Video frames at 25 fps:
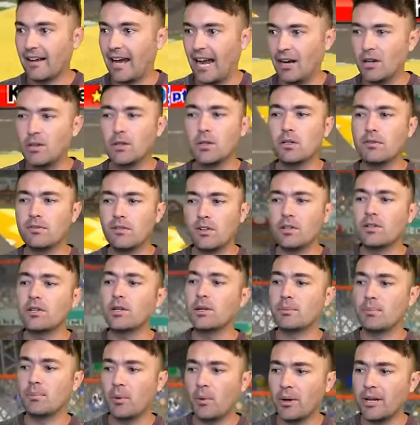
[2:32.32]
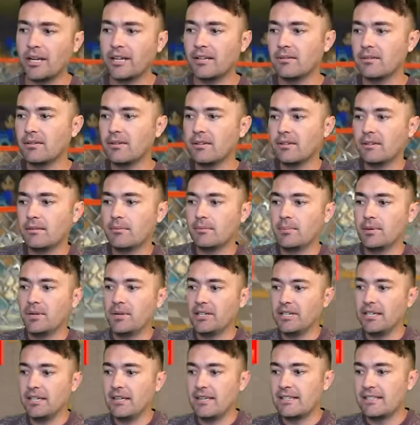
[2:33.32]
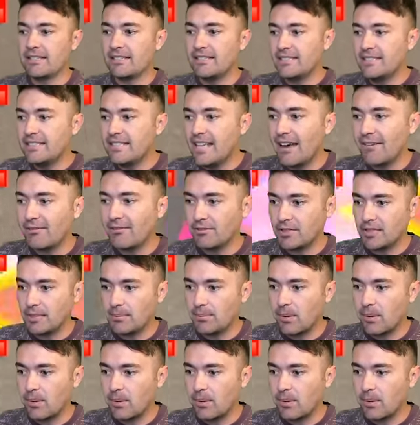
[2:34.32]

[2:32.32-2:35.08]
I don't know if I'll get a point, but it's definitely